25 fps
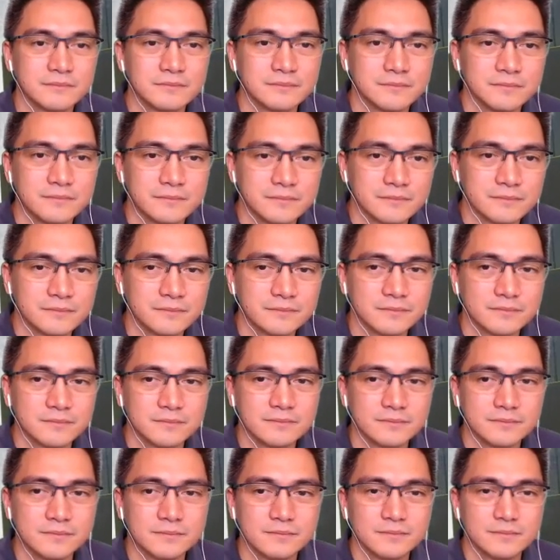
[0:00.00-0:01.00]

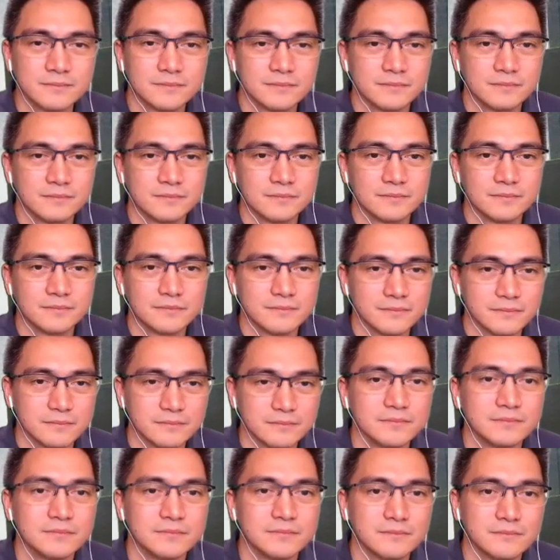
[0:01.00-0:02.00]

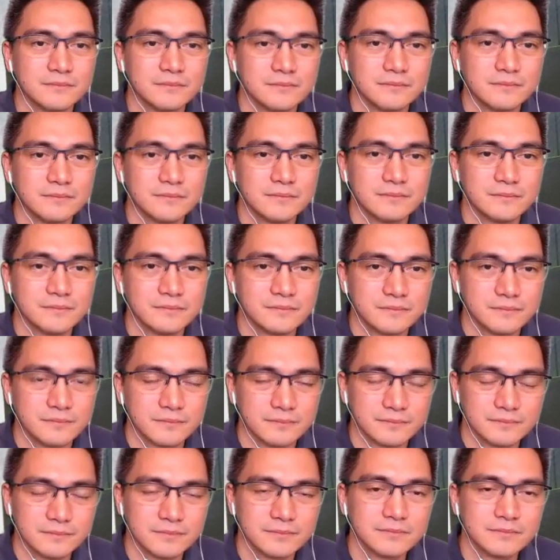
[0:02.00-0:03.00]

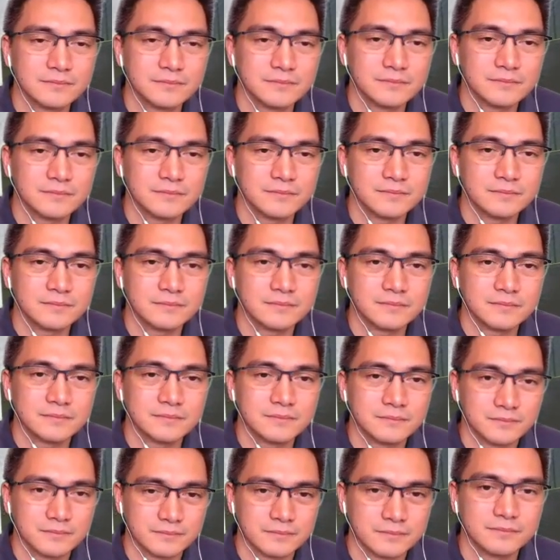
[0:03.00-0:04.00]

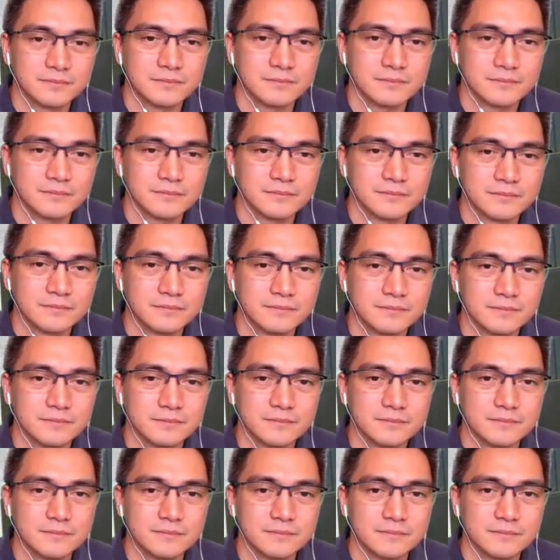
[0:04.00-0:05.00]

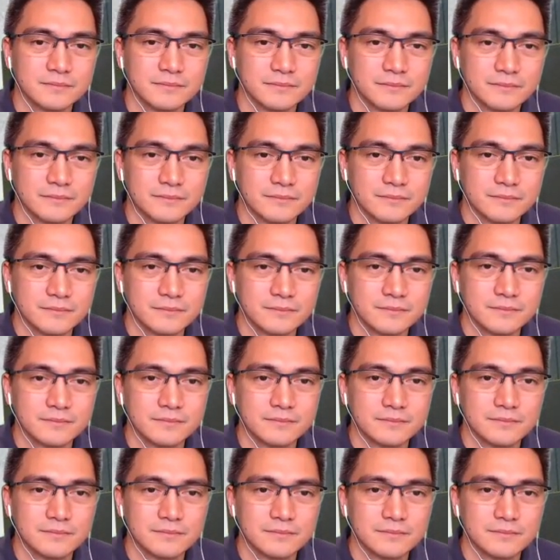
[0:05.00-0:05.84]
(not speaking)